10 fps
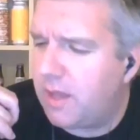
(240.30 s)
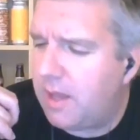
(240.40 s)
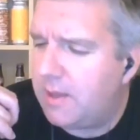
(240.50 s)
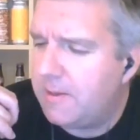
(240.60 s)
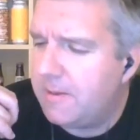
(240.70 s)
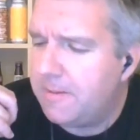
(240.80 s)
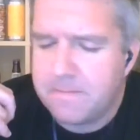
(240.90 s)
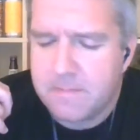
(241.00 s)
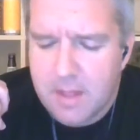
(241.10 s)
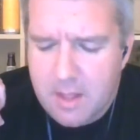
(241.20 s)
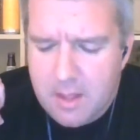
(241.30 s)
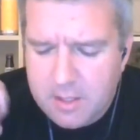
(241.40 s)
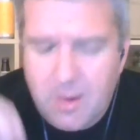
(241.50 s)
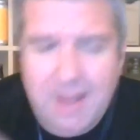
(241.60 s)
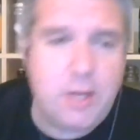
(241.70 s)
that.
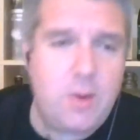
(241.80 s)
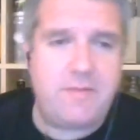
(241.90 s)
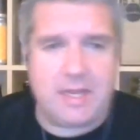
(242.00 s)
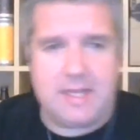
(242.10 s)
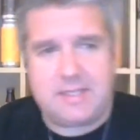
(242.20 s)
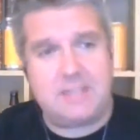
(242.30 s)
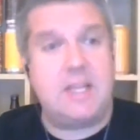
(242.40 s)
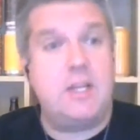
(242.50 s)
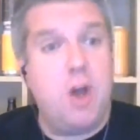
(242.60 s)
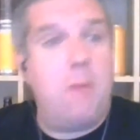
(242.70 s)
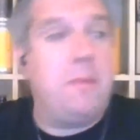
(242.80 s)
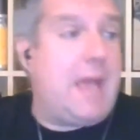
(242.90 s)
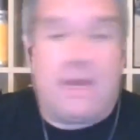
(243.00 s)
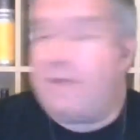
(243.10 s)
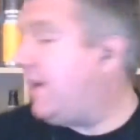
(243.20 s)
So I do have a list. I said normally
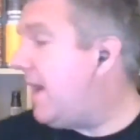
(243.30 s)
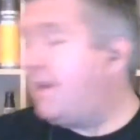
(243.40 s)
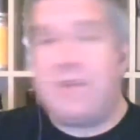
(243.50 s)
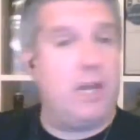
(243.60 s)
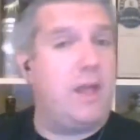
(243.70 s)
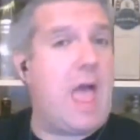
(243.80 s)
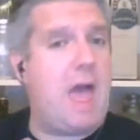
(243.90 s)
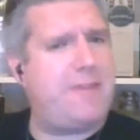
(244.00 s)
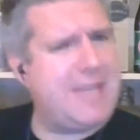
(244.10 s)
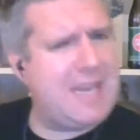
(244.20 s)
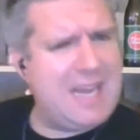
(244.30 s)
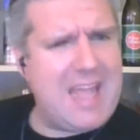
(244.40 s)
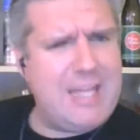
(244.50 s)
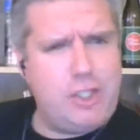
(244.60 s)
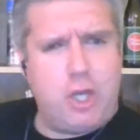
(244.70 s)
I'd have a, I'd have a, I've had a
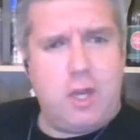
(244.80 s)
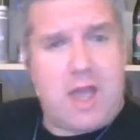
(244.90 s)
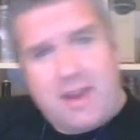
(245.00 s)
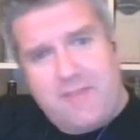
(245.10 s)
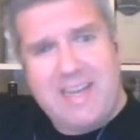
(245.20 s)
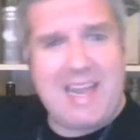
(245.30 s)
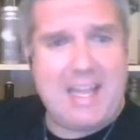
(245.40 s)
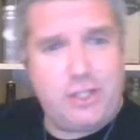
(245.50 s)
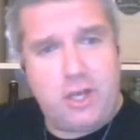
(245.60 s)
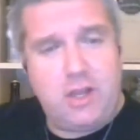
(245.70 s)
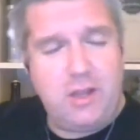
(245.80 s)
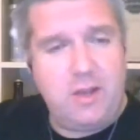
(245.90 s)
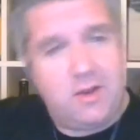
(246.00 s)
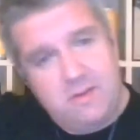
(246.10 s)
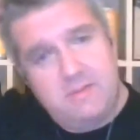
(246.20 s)
ledger. I'd have a ledger
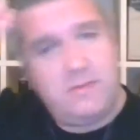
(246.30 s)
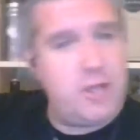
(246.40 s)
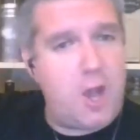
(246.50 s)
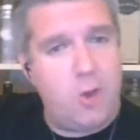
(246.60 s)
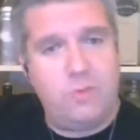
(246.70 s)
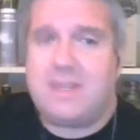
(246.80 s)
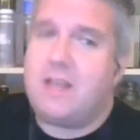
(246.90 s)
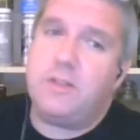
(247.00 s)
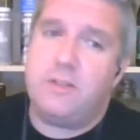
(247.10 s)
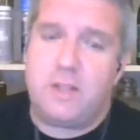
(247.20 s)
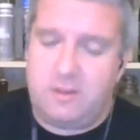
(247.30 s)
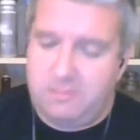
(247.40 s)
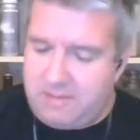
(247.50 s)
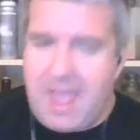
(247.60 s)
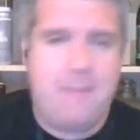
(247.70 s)
notes
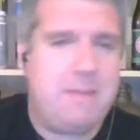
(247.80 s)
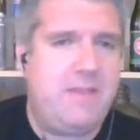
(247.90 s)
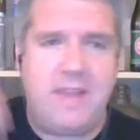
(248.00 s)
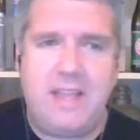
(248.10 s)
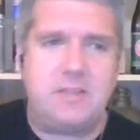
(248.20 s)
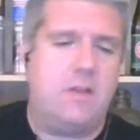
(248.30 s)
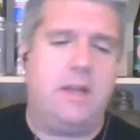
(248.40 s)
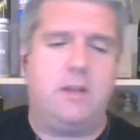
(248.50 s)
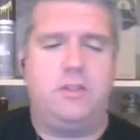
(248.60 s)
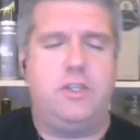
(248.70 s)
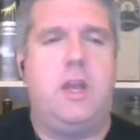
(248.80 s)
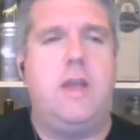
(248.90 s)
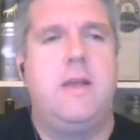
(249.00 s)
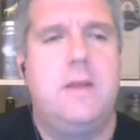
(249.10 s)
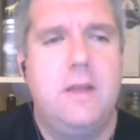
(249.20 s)
ABVs, all that good shit.
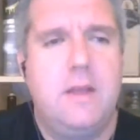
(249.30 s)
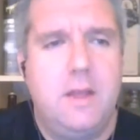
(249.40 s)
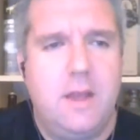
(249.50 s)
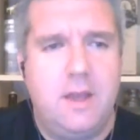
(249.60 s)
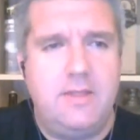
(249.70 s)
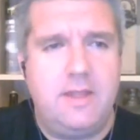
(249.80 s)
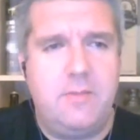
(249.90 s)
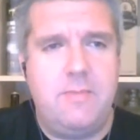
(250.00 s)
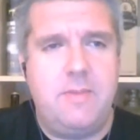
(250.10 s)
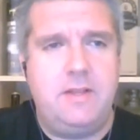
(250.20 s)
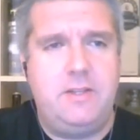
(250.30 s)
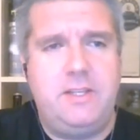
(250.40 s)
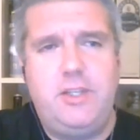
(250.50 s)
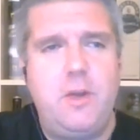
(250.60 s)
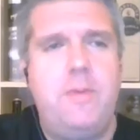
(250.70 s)
And then we'd be
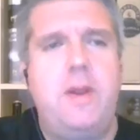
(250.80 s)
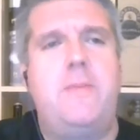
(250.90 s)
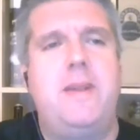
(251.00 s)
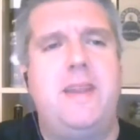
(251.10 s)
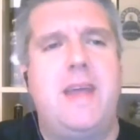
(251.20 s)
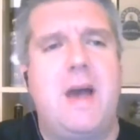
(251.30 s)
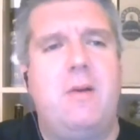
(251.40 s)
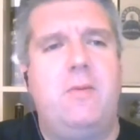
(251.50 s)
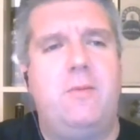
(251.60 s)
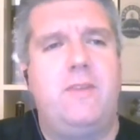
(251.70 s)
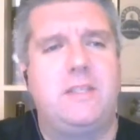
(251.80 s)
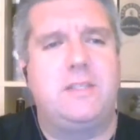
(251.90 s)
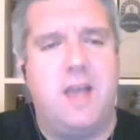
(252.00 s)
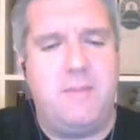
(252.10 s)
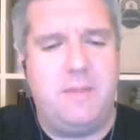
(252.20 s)
jumping up and down with
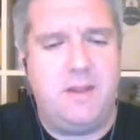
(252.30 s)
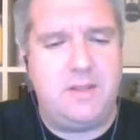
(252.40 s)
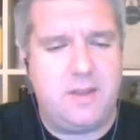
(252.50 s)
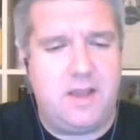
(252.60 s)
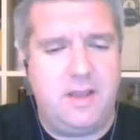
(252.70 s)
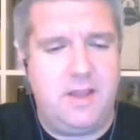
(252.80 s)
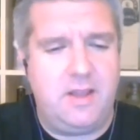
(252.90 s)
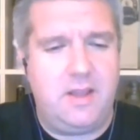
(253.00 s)
excitement as I